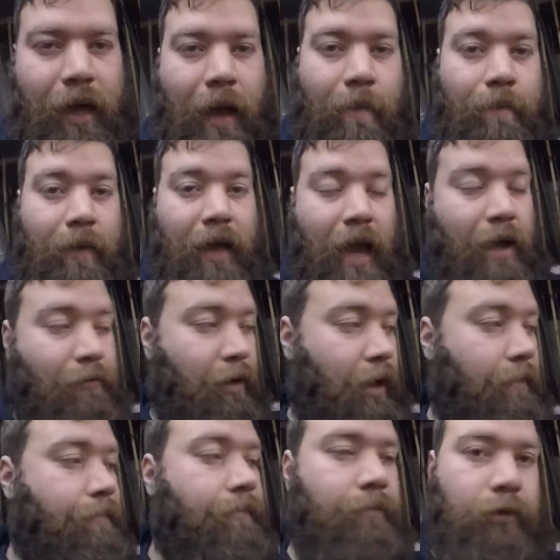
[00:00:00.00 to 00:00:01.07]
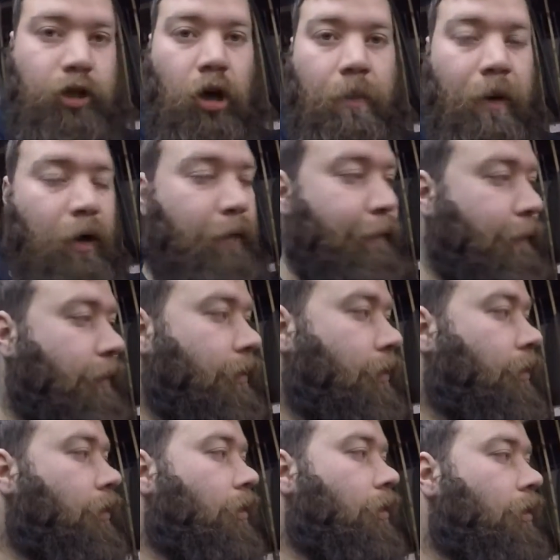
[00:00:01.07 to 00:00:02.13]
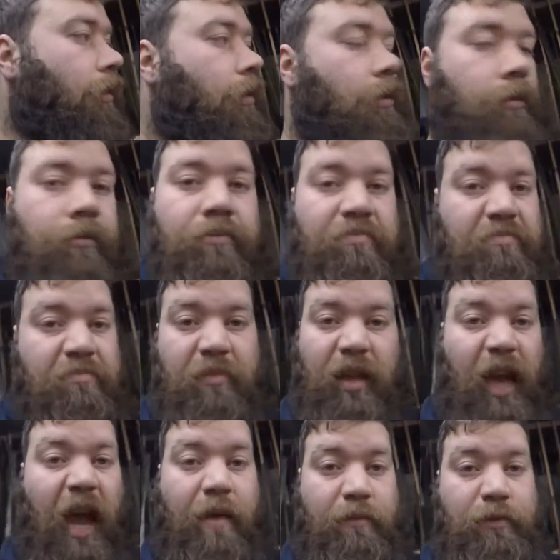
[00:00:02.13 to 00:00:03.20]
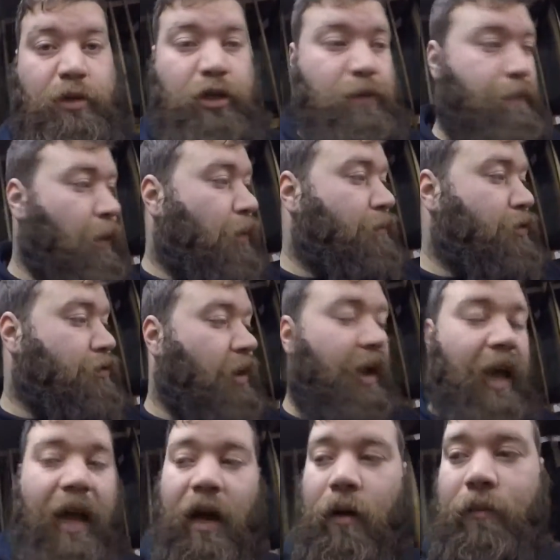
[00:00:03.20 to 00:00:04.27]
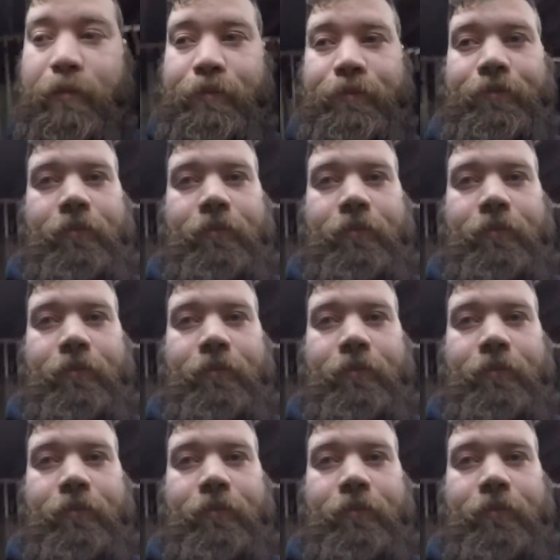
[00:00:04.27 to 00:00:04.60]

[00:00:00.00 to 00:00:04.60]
cam carrier job off. Cams just pop straight out.